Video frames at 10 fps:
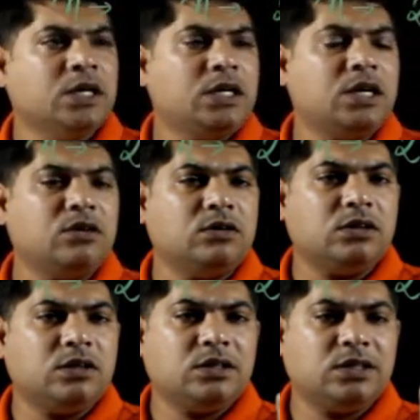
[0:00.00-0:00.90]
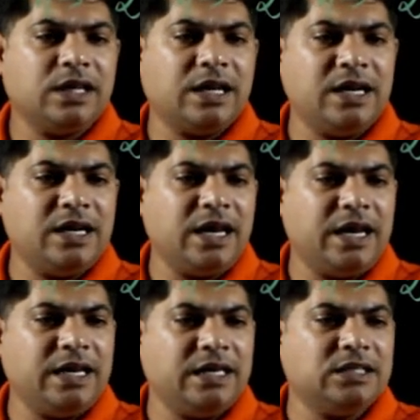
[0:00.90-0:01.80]
Now, second
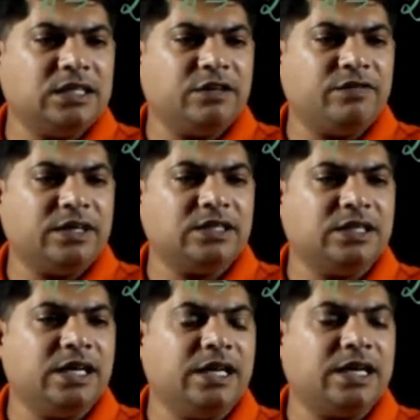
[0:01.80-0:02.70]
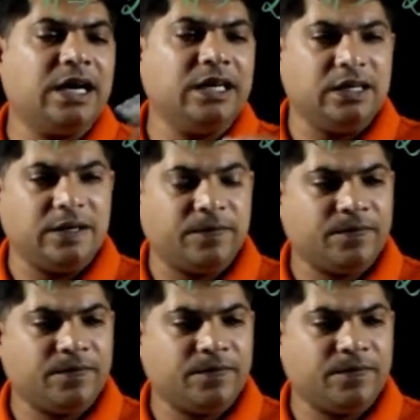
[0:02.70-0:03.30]
energy difference delta E.